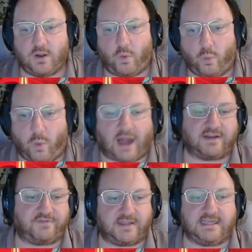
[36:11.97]

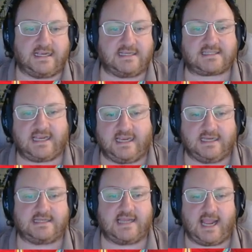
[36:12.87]
one of these
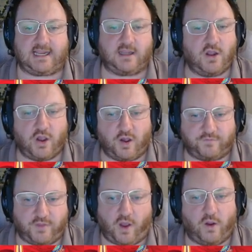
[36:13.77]
in a deck
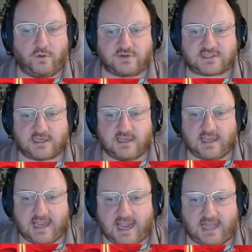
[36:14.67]
of those
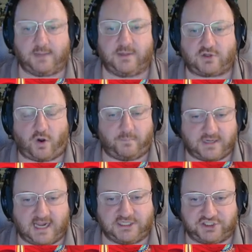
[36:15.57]
element
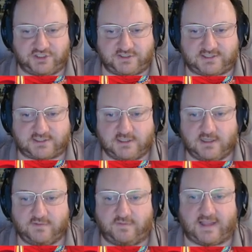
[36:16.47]
combinations.
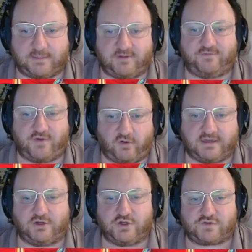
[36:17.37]
They could be
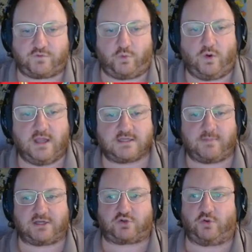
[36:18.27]
very useful
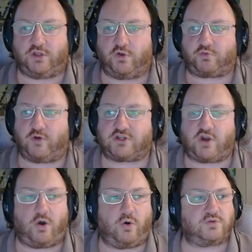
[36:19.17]
to make sure that your
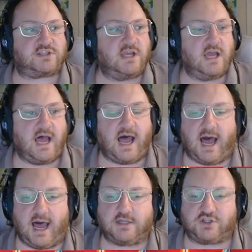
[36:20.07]
thresholds
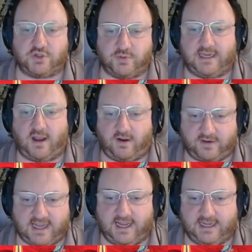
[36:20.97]
are doing
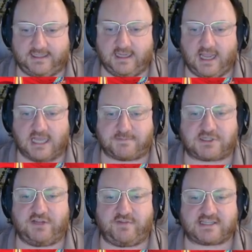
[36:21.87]
okay,
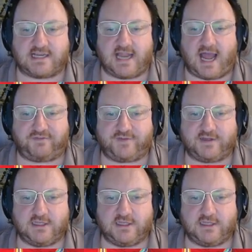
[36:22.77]
especially if there's enough